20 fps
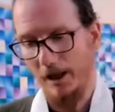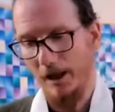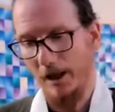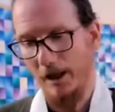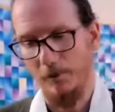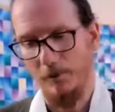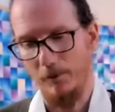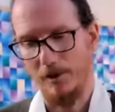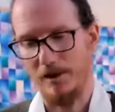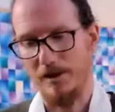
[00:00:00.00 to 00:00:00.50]

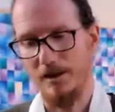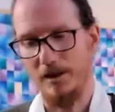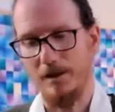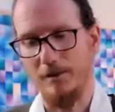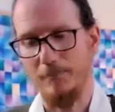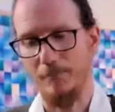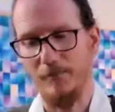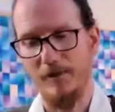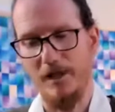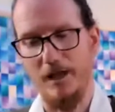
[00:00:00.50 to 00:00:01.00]
And we'll look
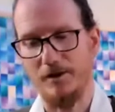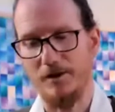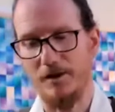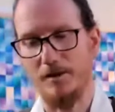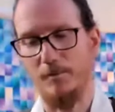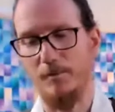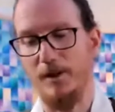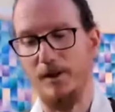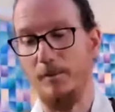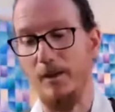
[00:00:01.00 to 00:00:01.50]
at
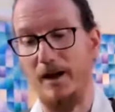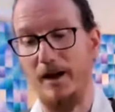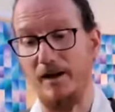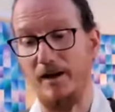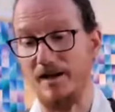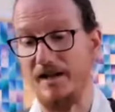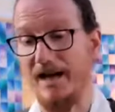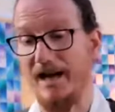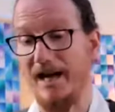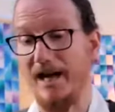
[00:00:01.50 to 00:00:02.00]
just a bit about
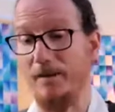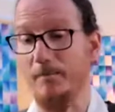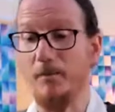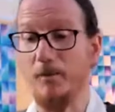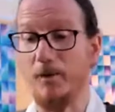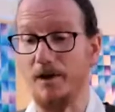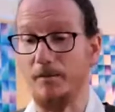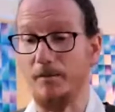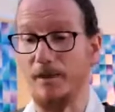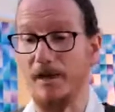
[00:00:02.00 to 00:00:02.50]
his name,
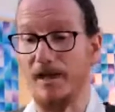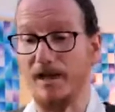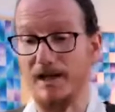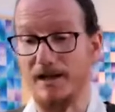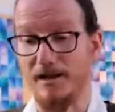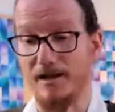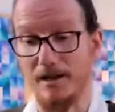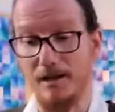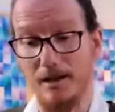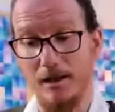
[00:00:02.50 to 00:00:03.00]
what it
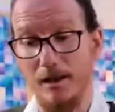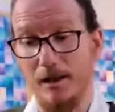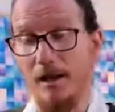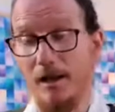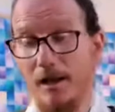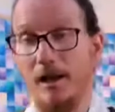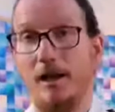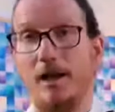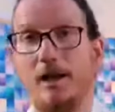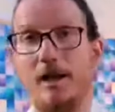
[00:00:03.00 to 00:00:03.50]
means,
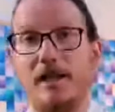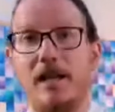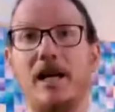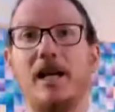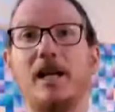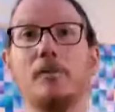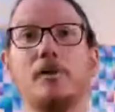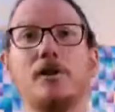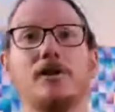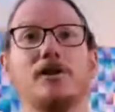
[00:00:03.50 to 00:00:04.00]
the
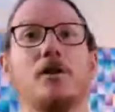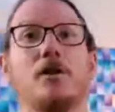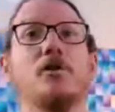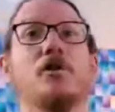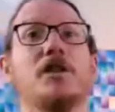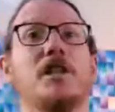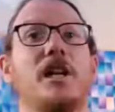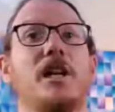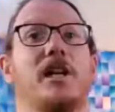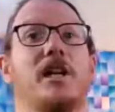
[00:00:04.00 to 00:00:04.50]
animal
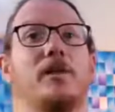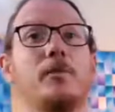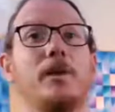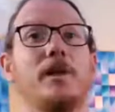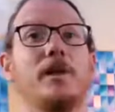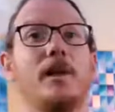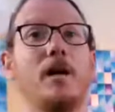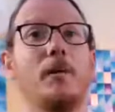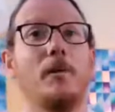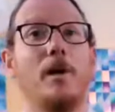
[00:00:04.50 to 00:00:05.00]
associated
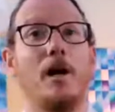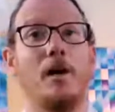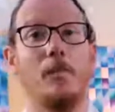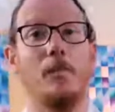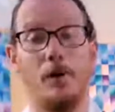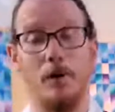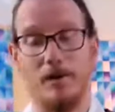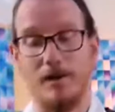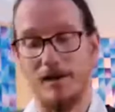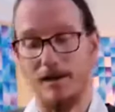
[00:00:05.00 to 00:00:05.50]
with
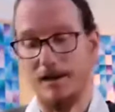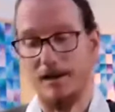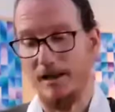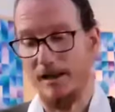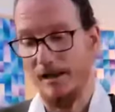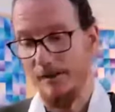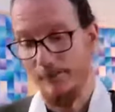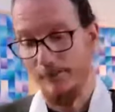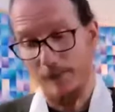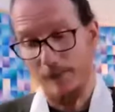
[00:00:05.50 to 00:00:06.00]

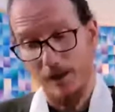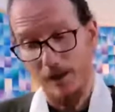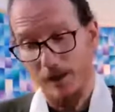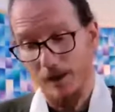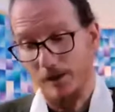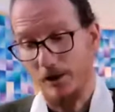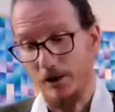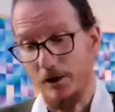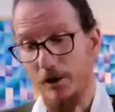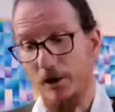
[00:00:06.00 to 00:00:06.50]
Amoghasiddhi,
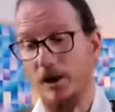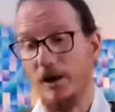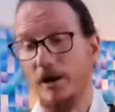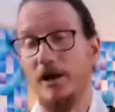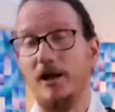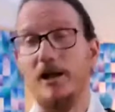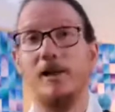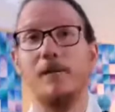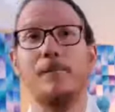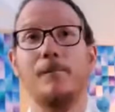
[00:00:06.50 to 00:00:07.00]
the
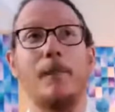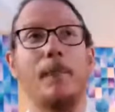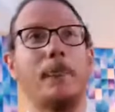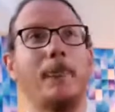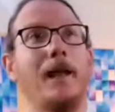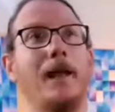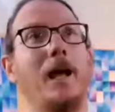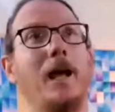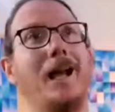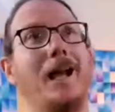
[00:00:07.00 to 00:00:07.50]
color,
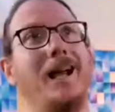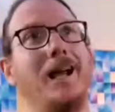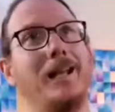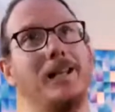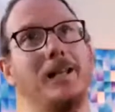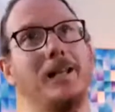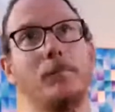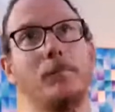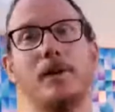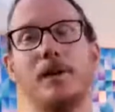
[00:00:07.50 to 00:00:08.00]

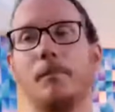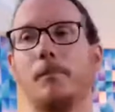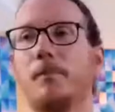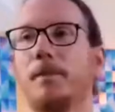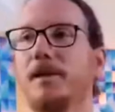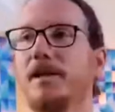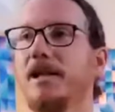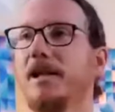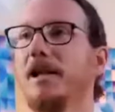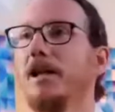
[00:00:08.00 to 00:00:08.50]
the
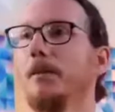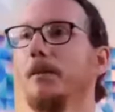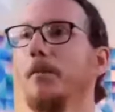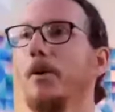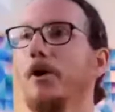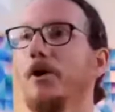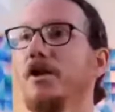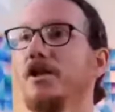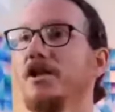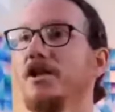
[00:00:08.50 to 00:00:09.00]
particular
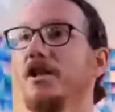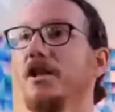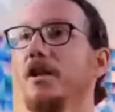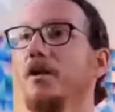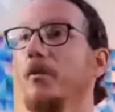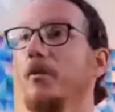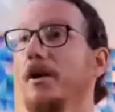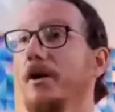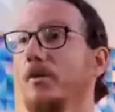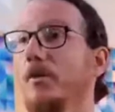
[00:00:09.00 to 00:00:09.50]
poison,
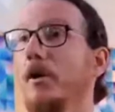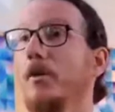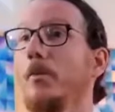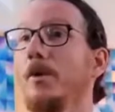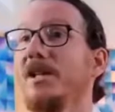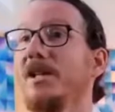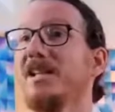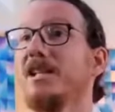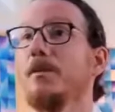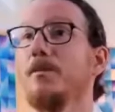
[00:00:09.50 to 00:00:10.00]
and what
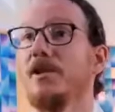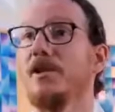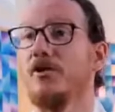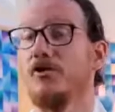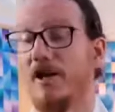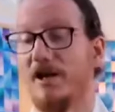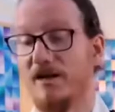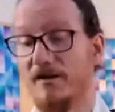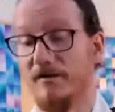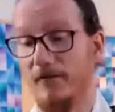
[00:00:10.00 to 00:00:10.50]
wisdom is
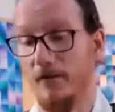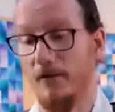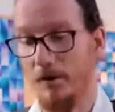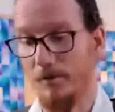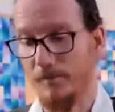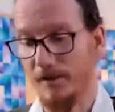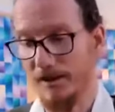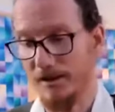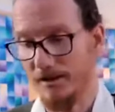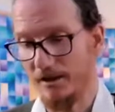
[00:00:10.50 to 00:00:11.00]

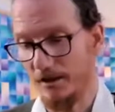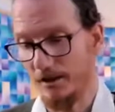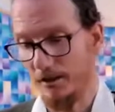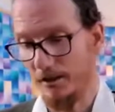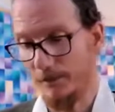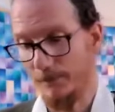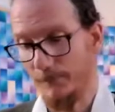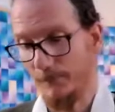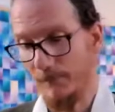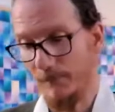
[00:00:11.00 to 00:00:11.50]
transformed into.